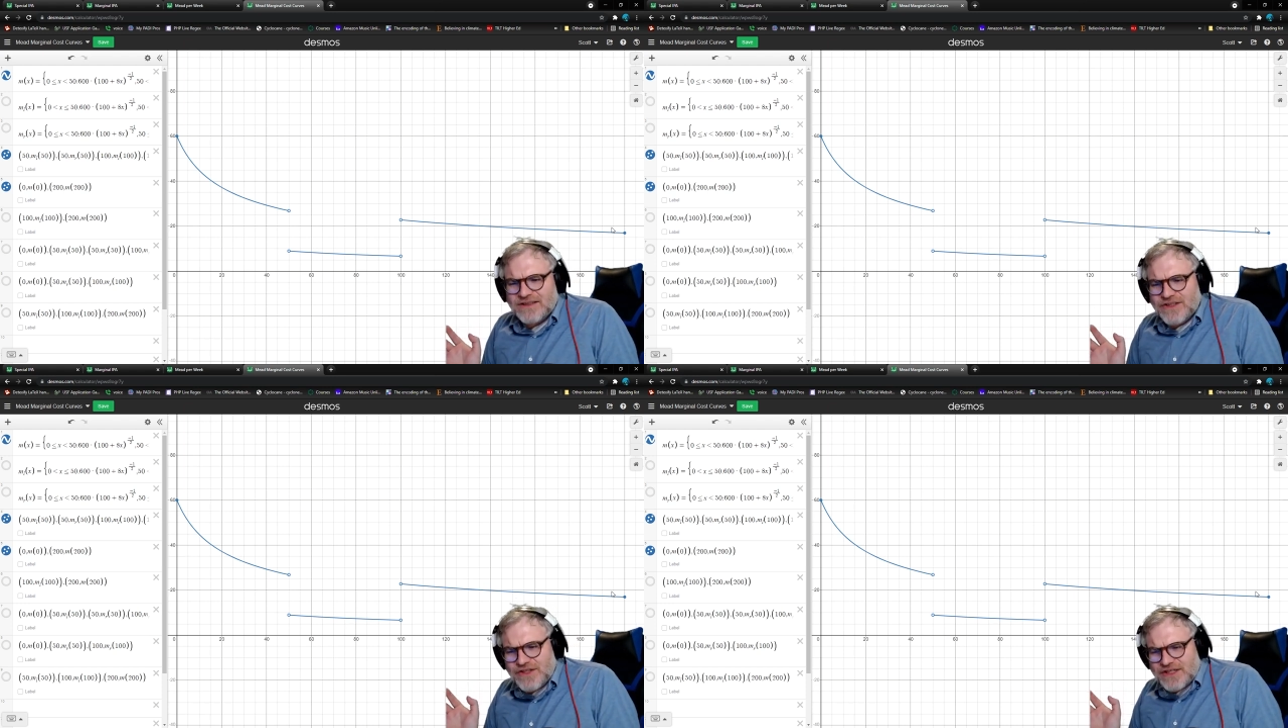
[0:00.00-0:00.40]

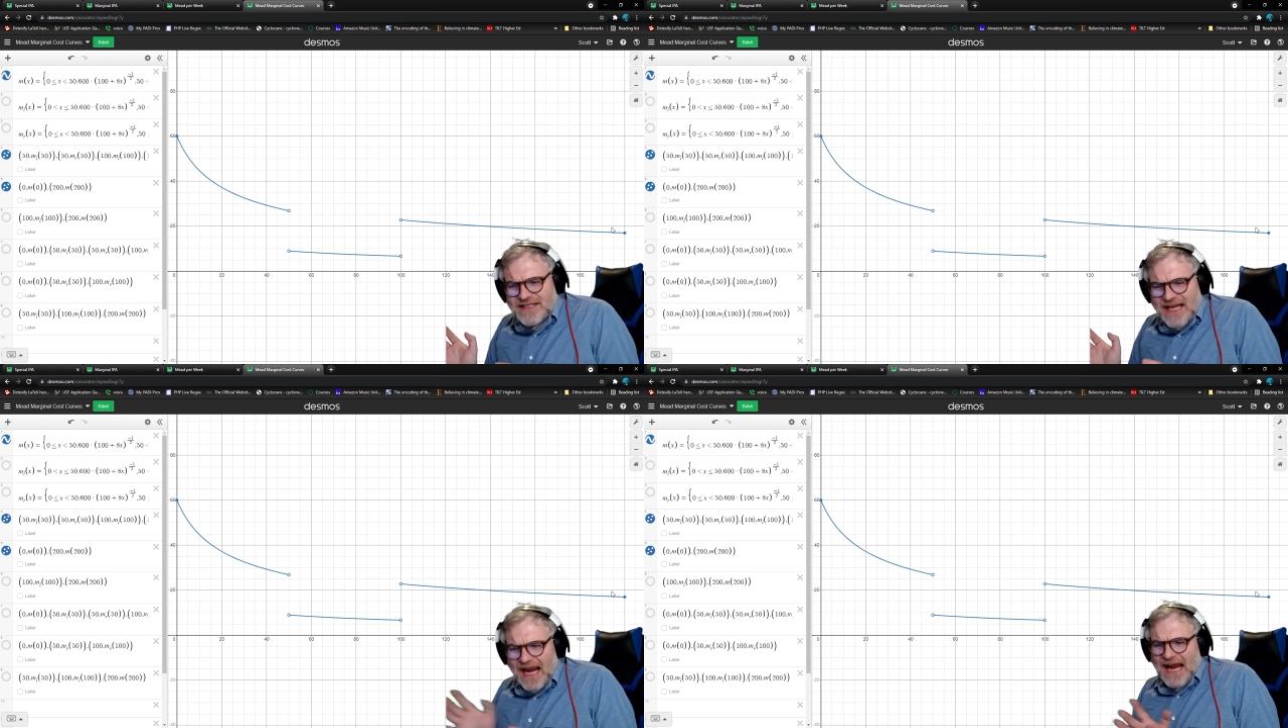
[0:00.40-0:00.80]
you
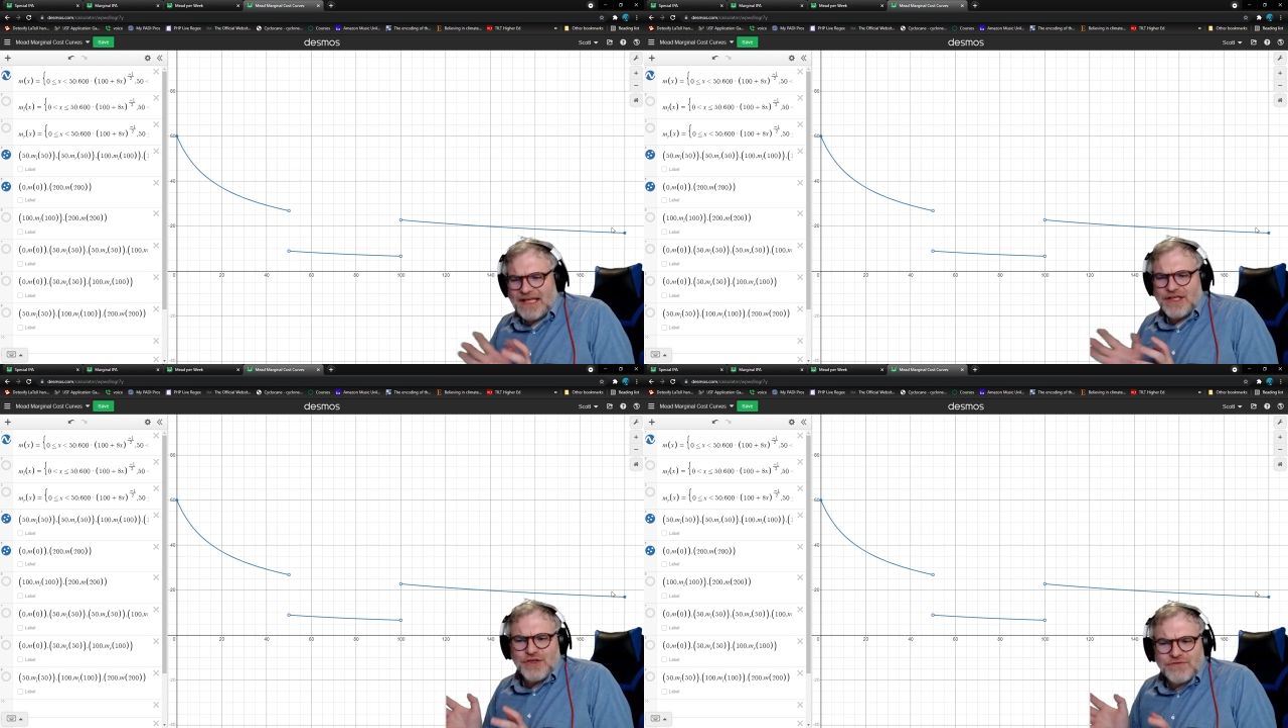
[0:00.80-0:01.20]
just
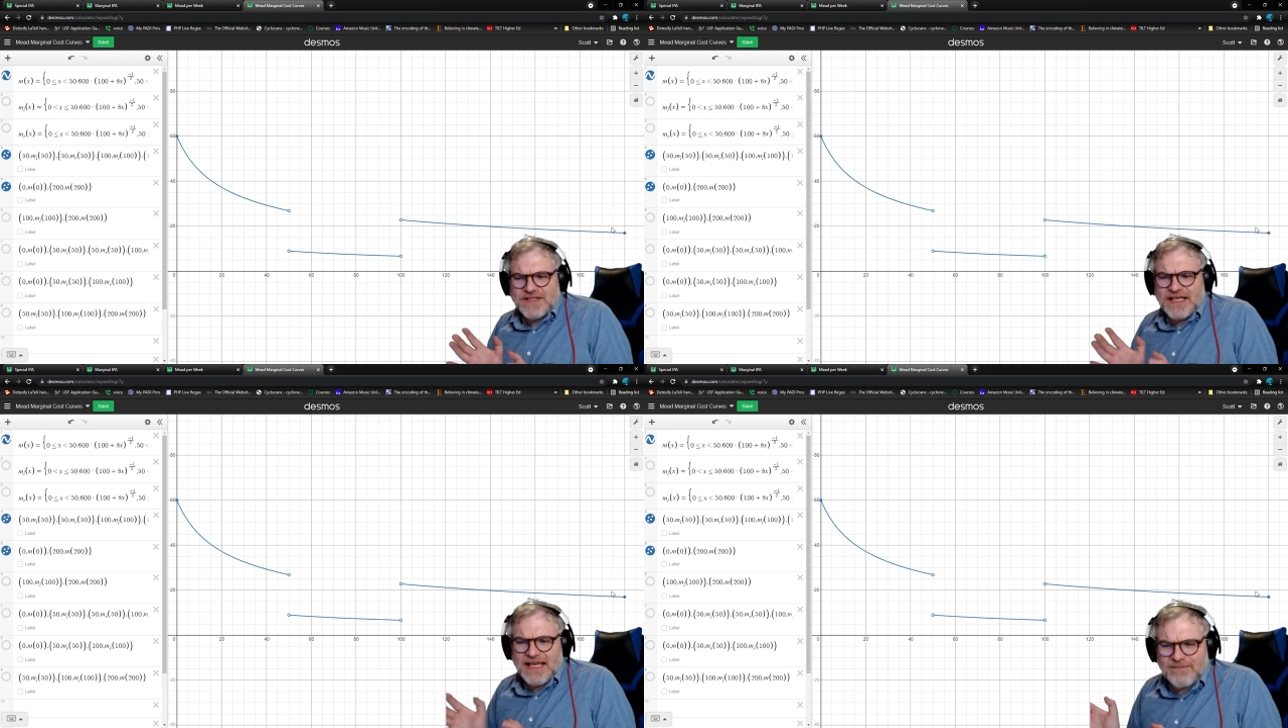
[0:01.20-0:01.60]
kind of
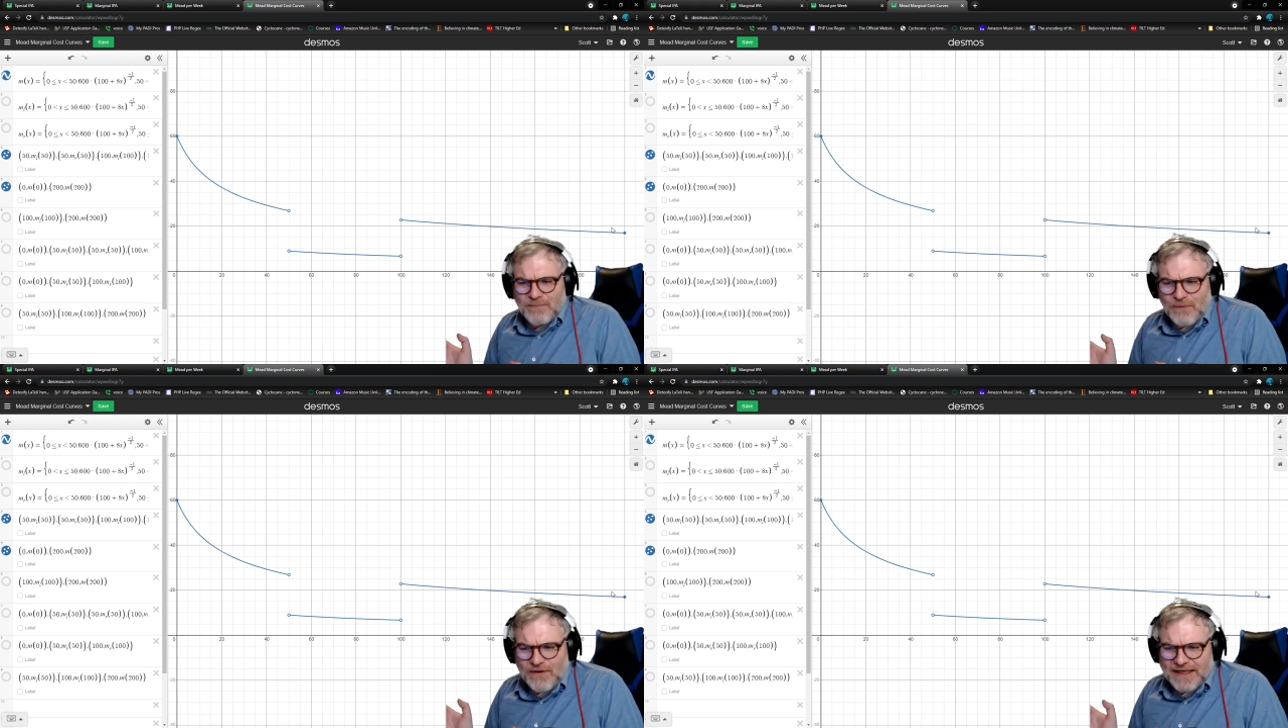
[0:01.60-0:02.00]
use the
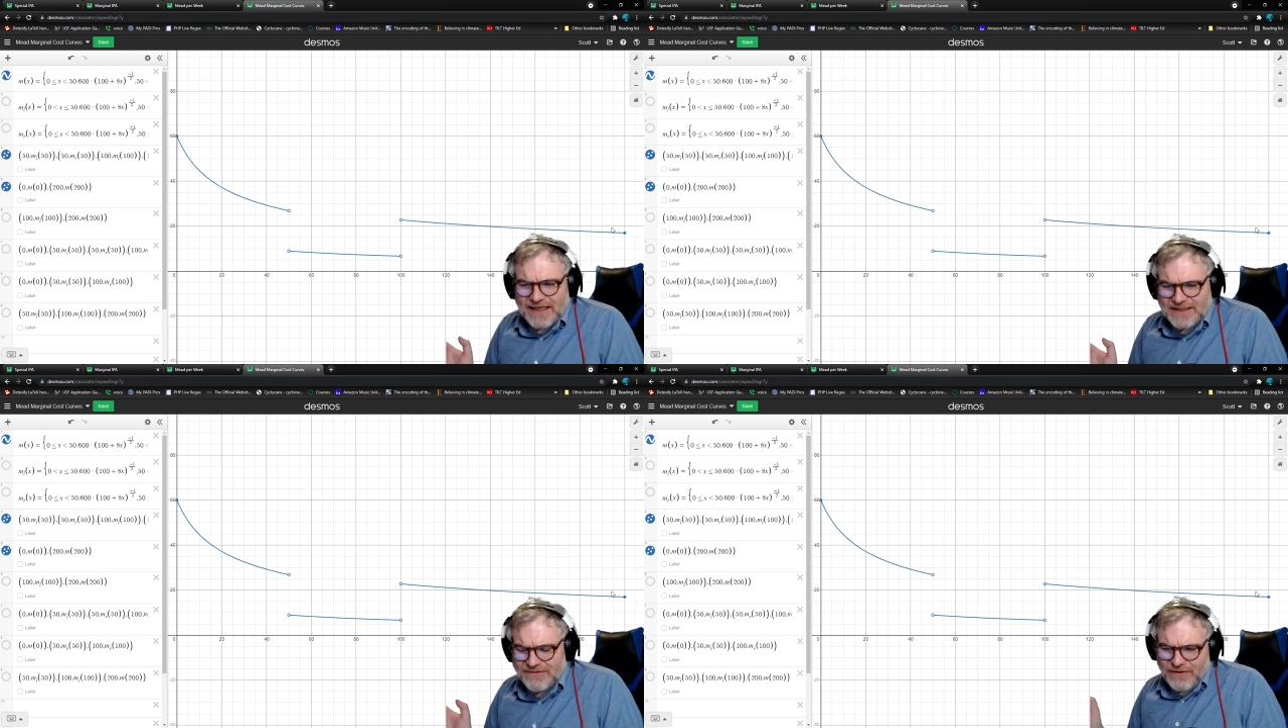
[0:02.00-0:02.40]
endpoint
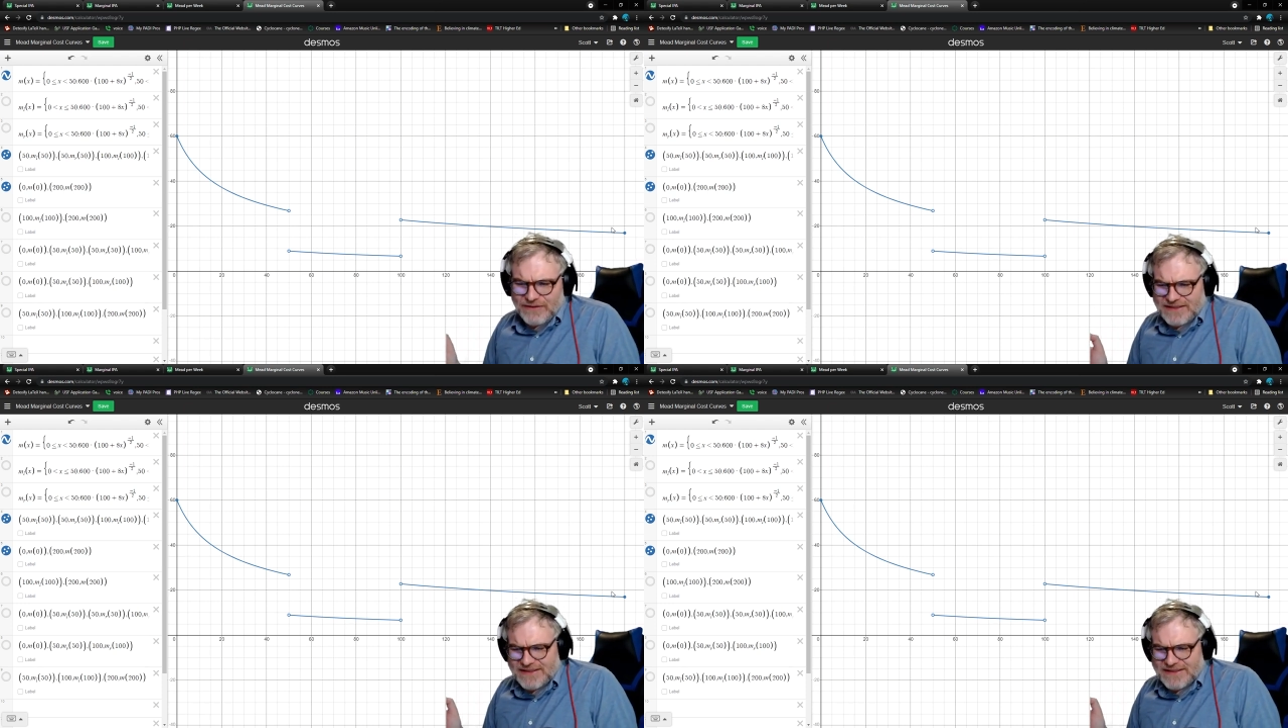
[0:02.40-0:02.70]
and you only